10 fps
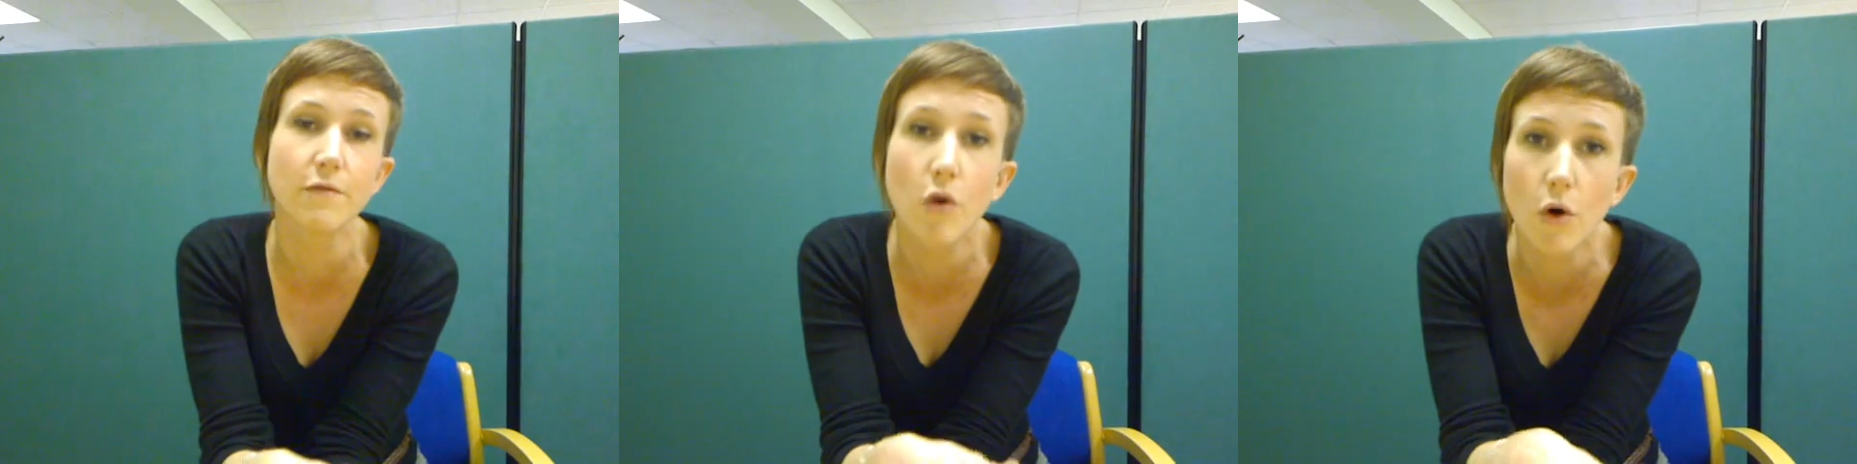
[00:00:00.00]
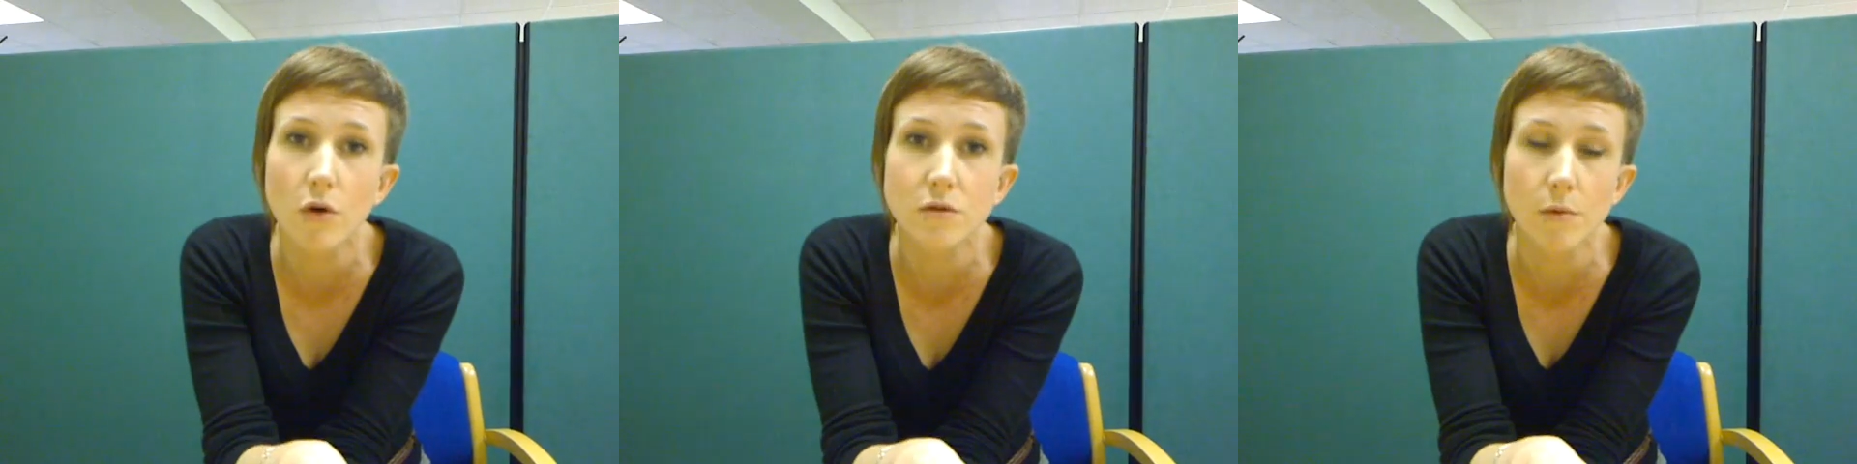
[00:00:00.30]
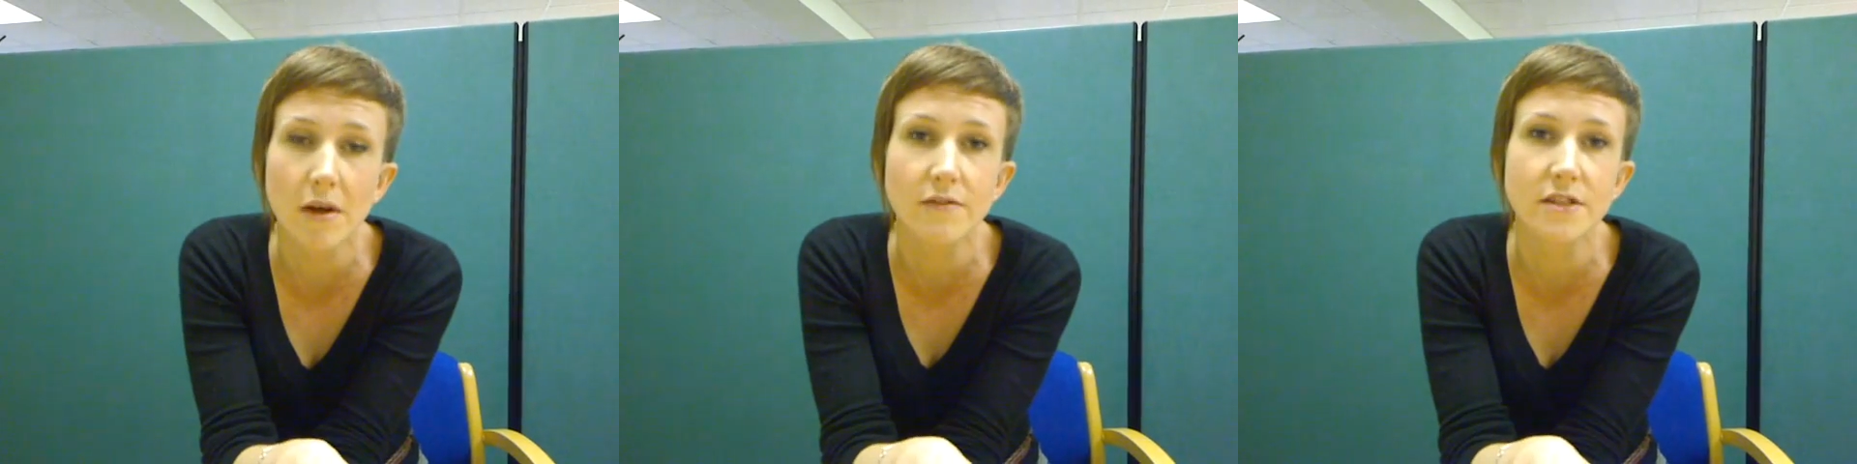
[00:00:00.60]
of course,
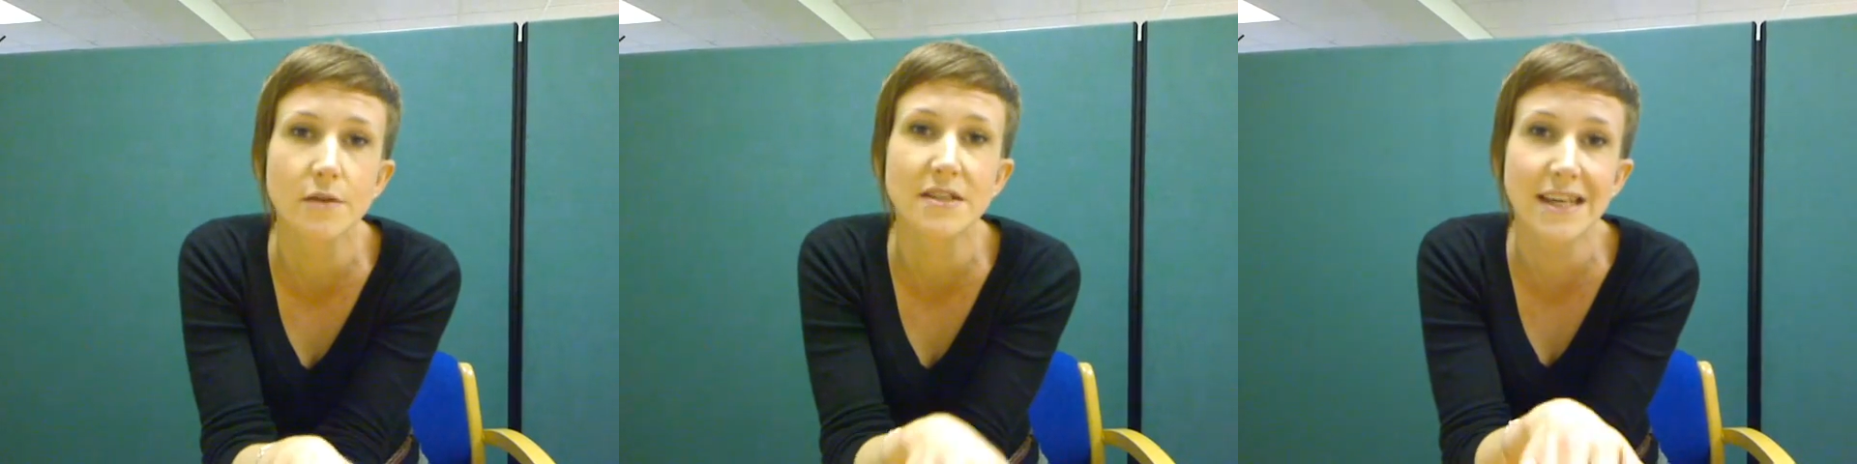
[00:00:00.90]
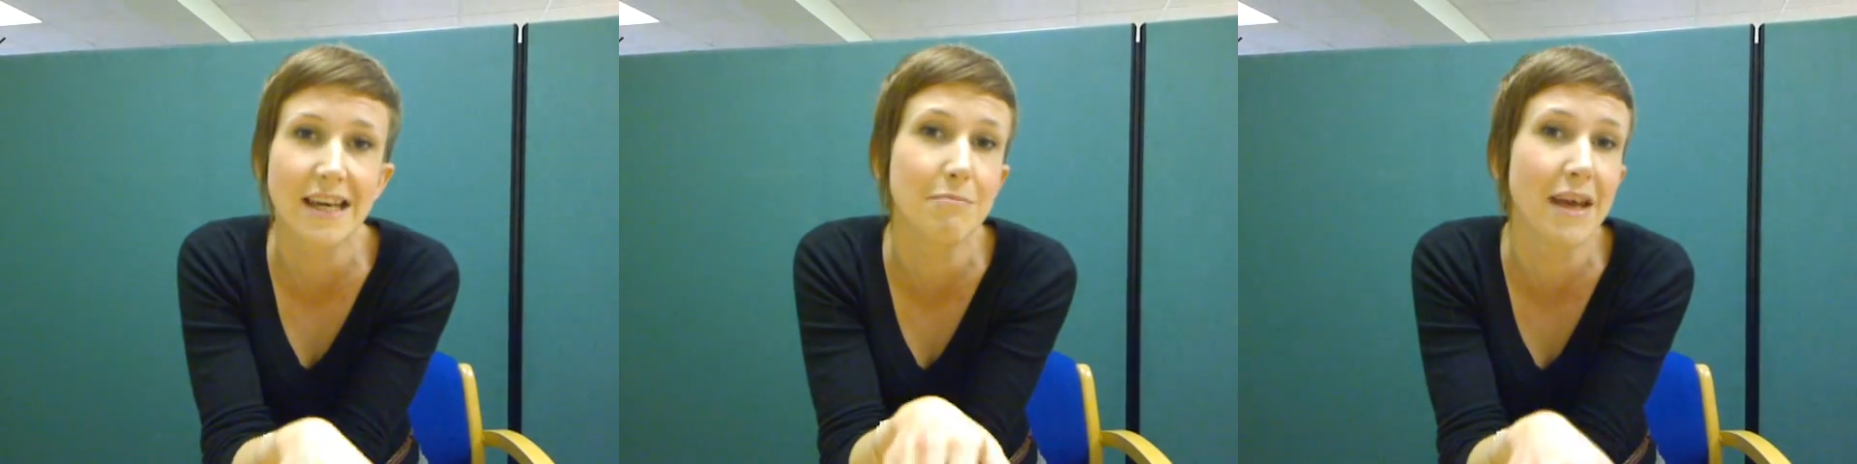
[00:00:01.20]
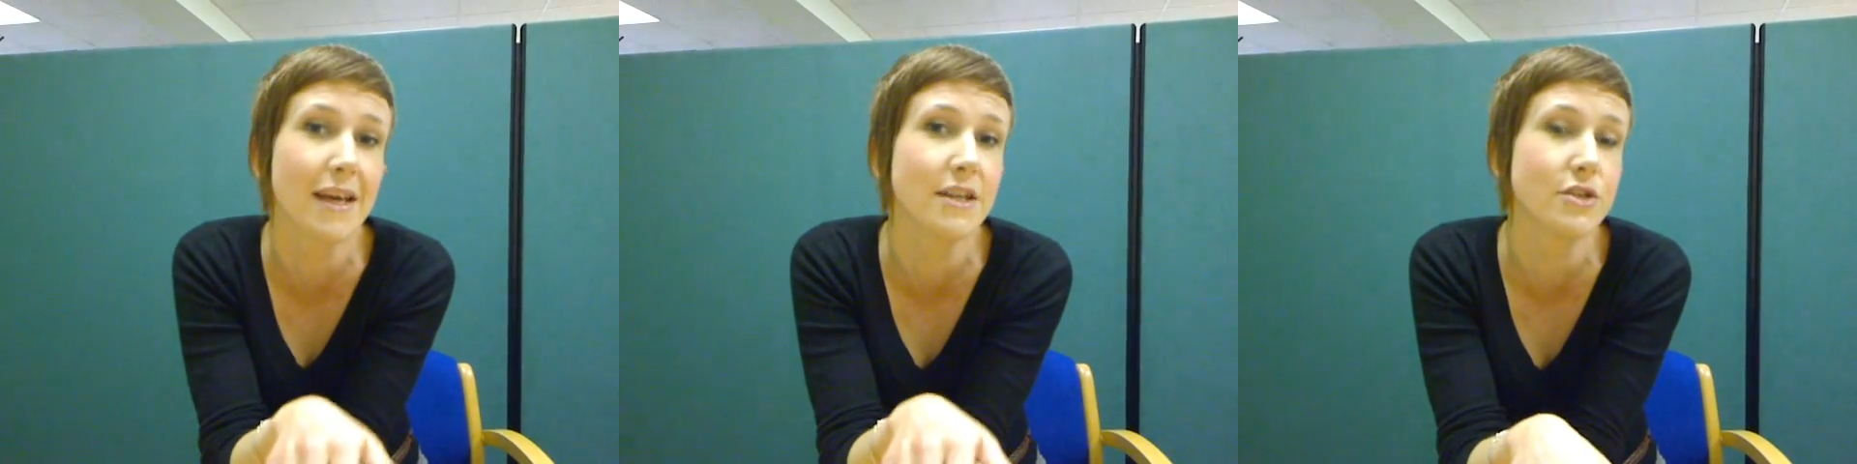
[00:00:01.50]
what we have to do is keep
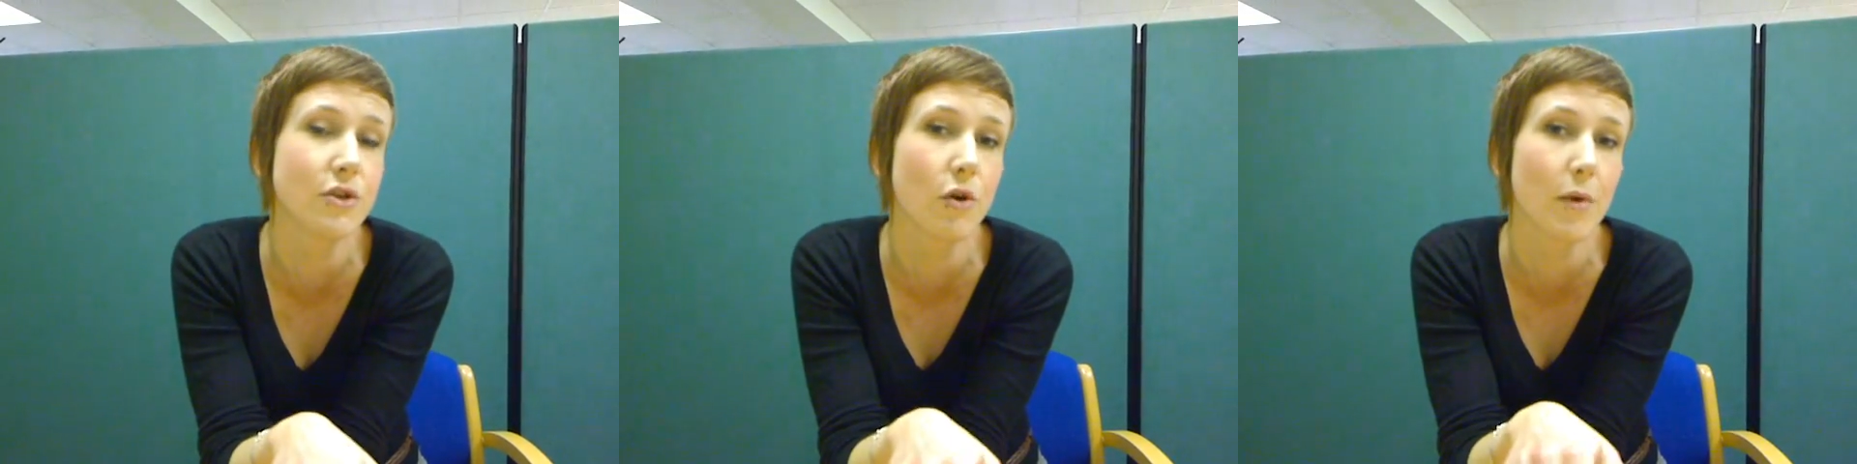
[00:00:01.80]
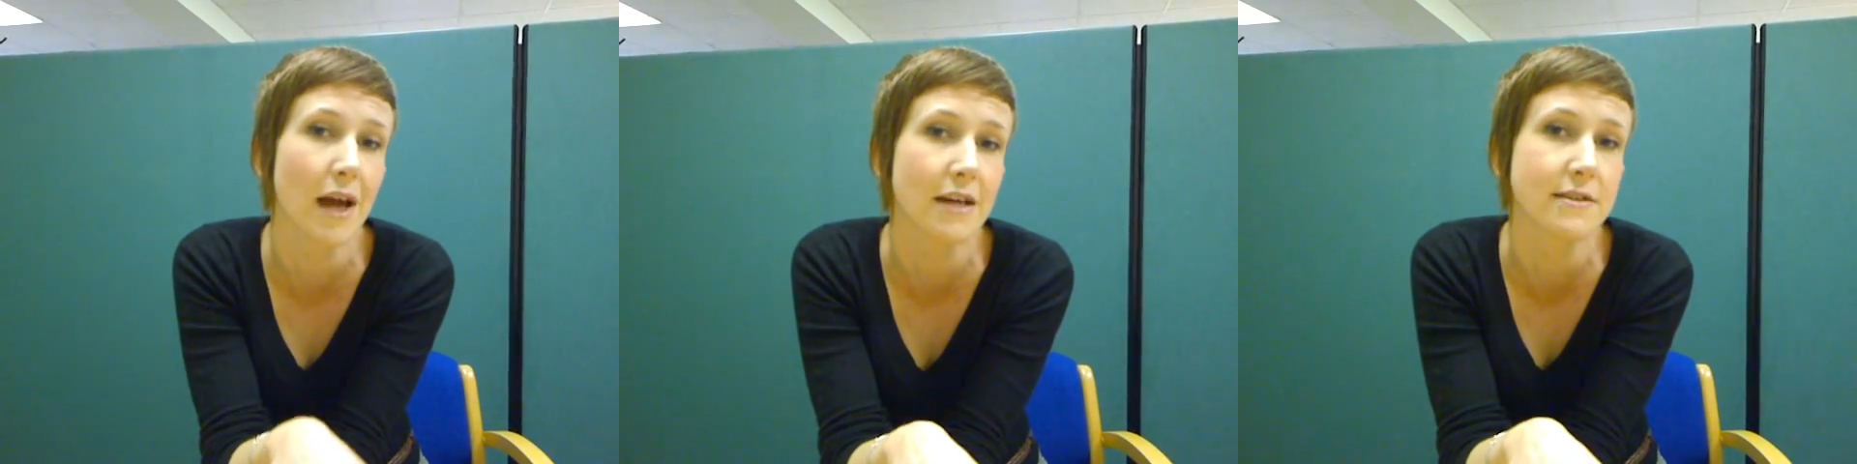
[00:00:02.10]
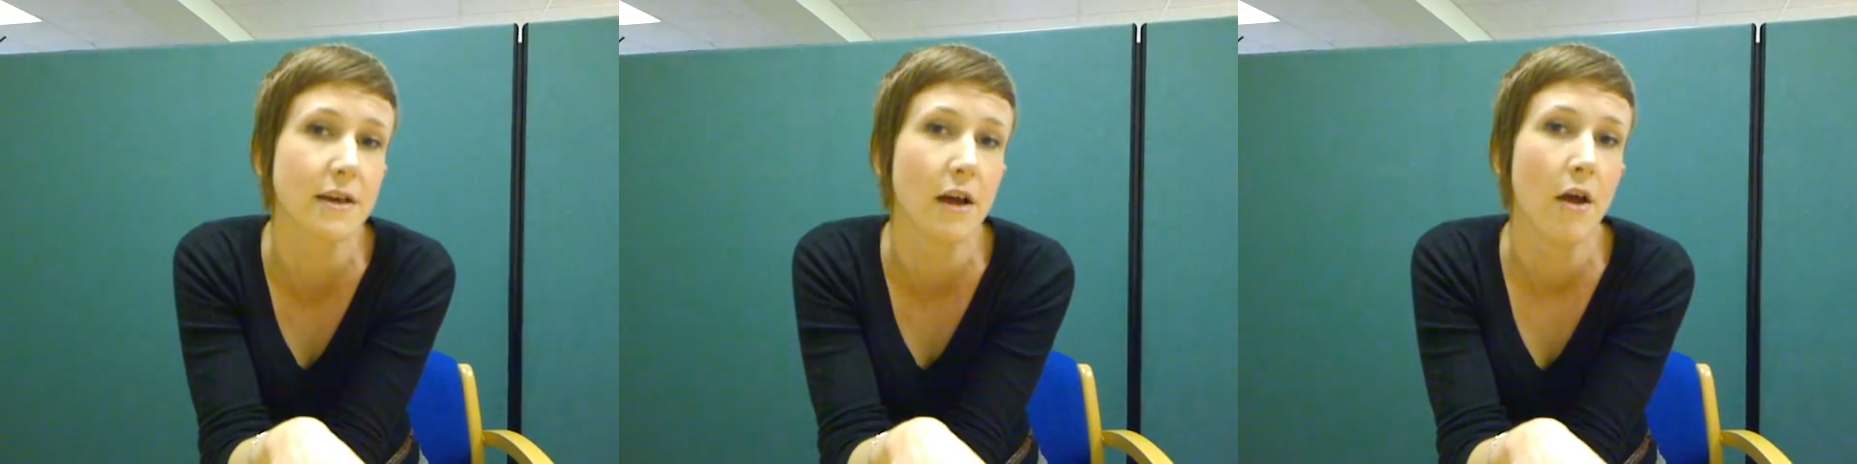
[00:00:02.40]
making sure we
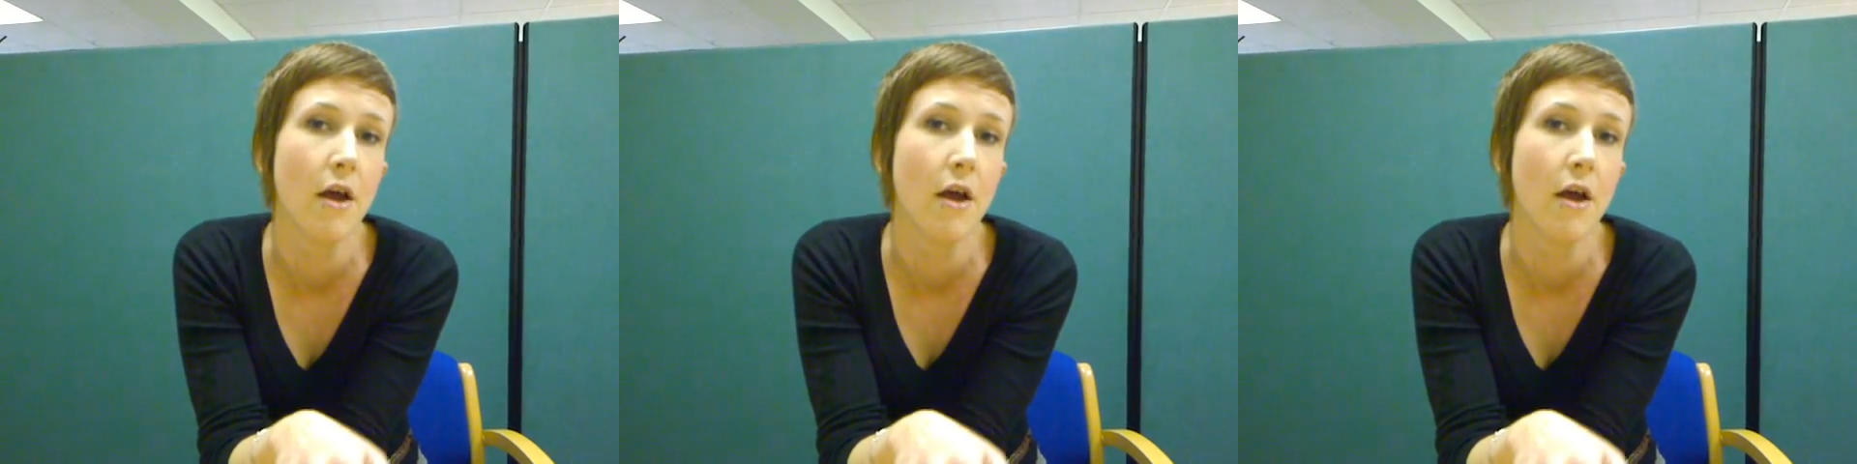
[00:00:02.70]
ask